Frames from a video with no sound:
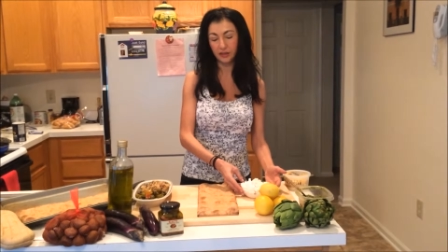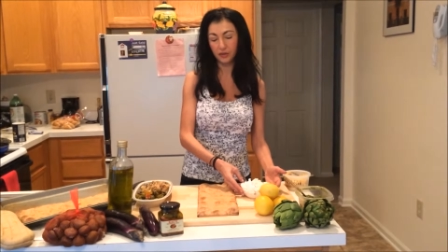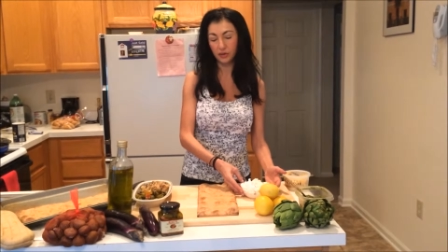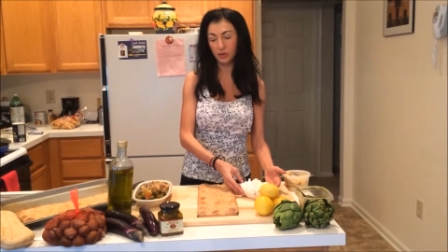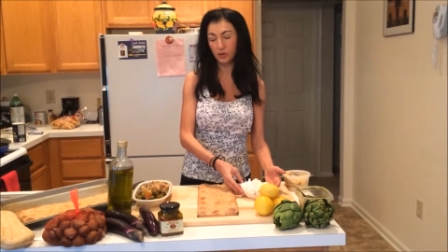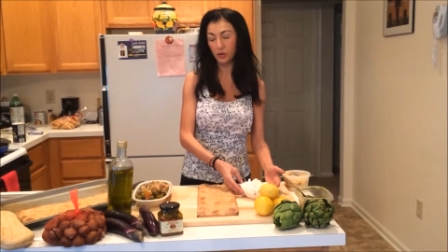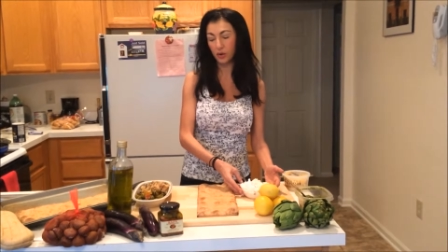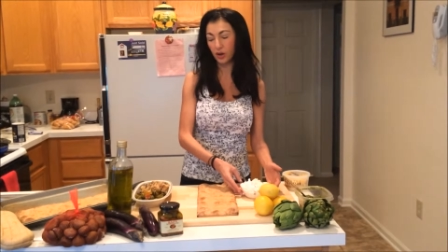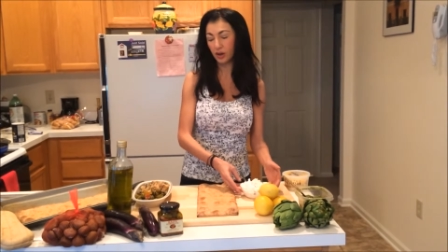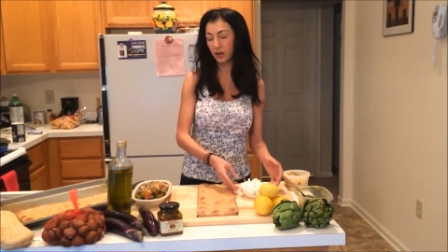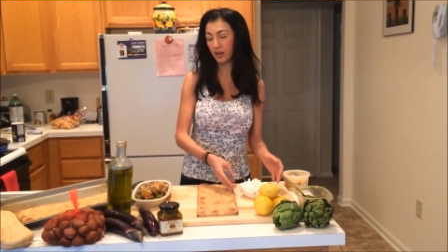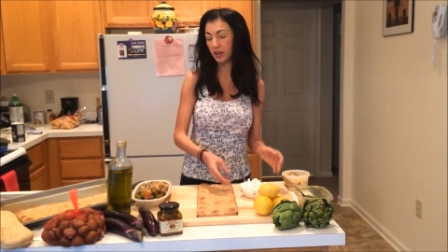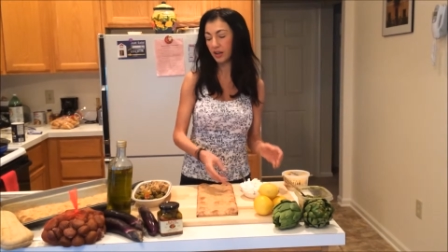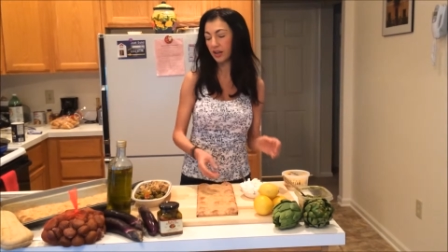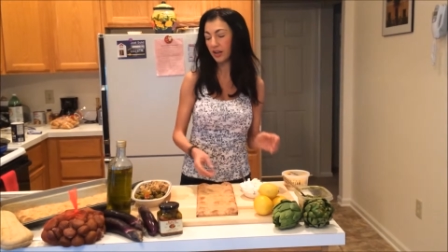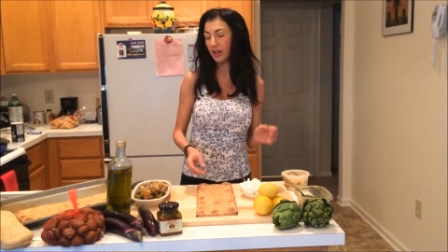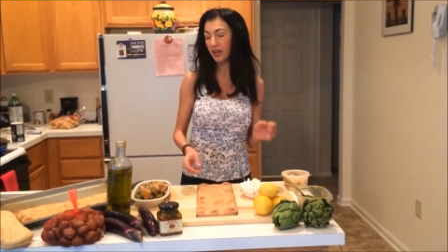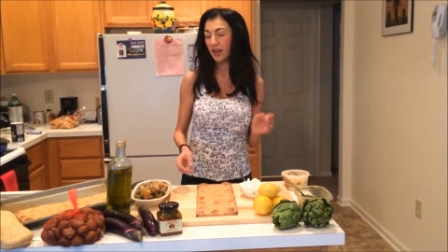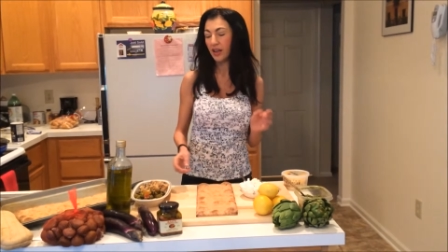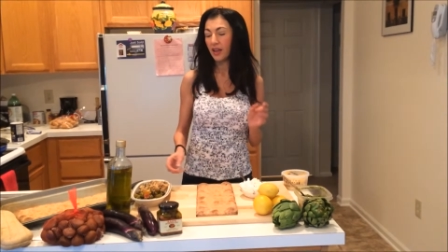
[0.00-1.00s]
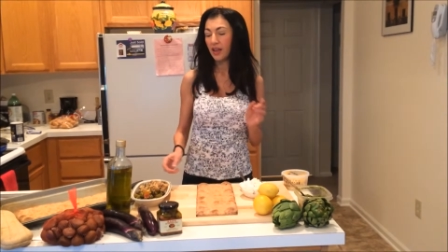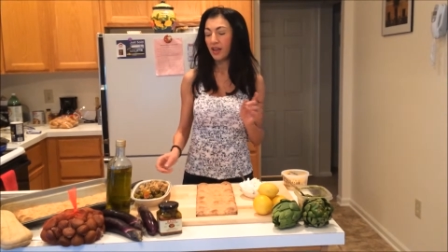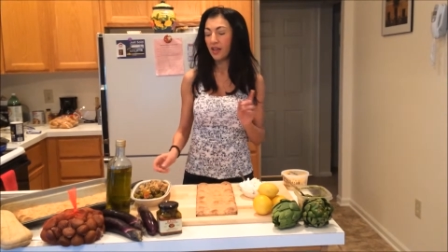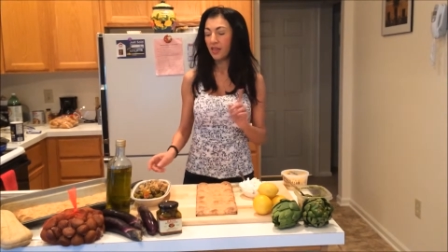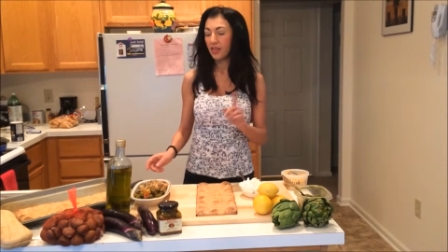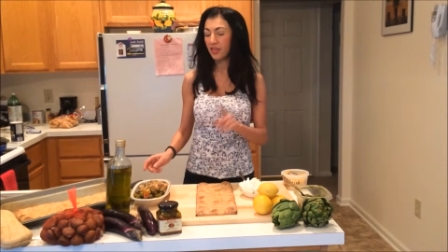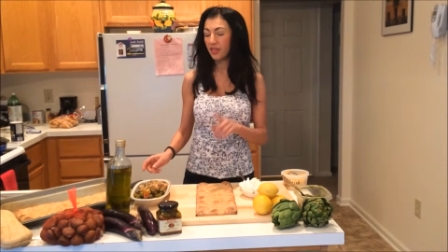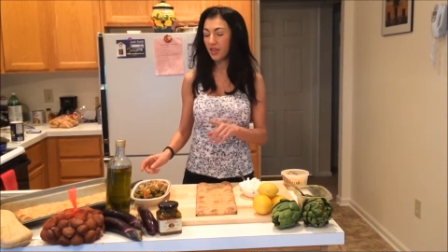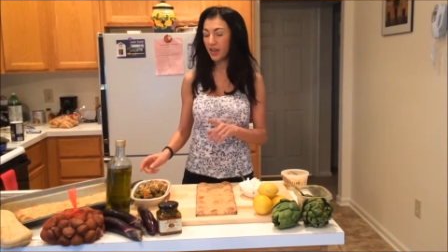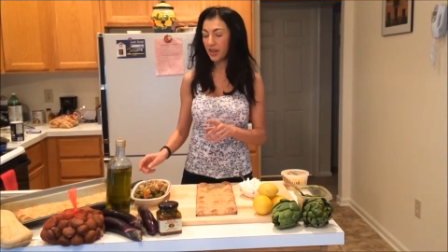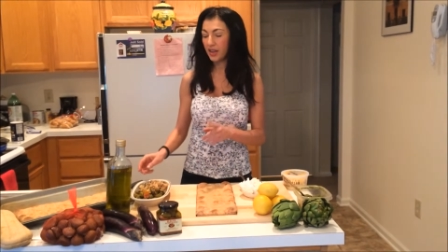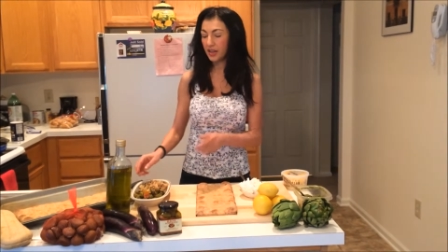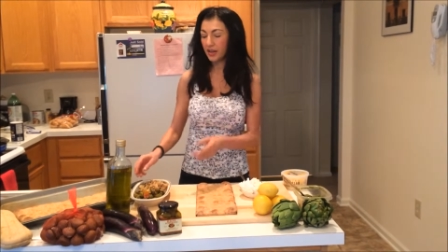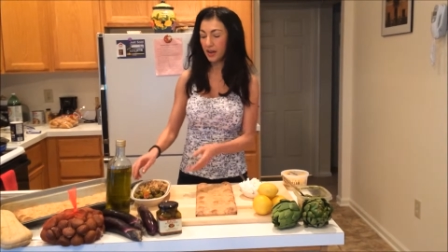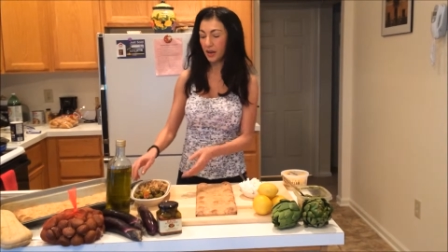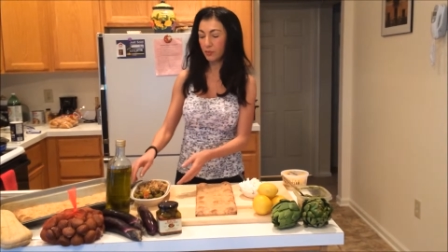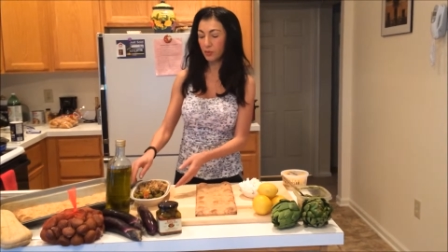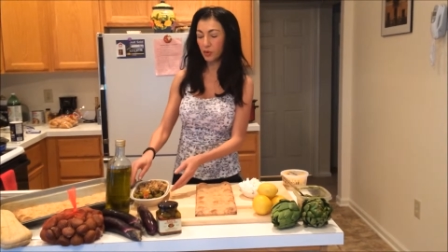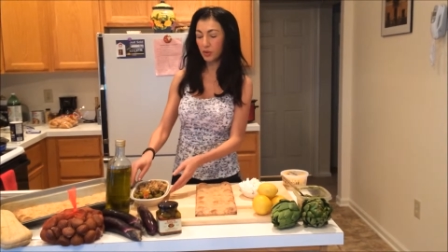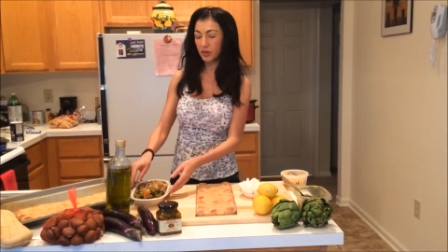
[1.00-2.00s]
in New York.
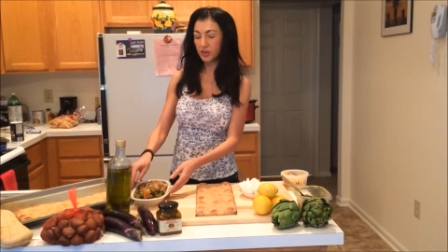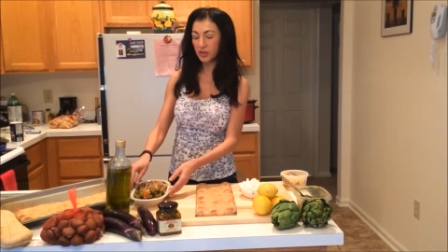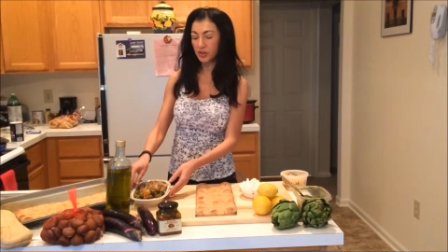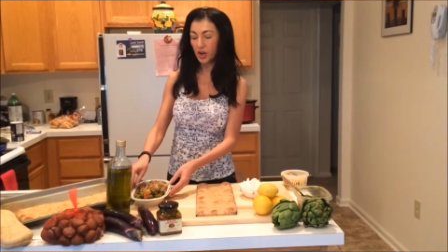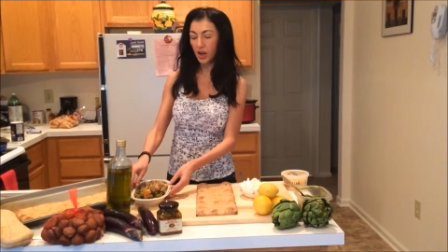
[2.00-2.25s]
Then I'm going to